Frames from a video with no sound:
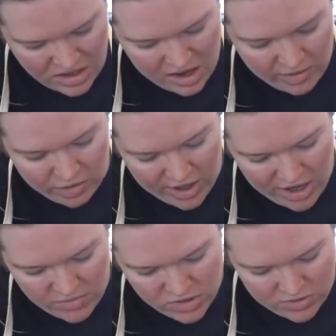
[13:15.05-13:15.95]
I regret
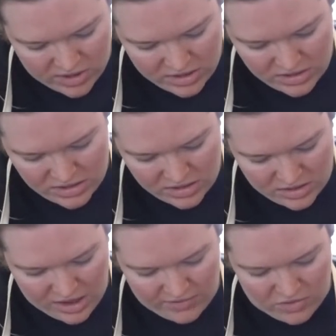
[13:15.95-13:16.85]
how I'm doing this because
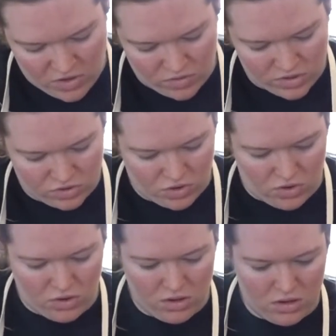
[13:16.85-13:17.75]
I have no control.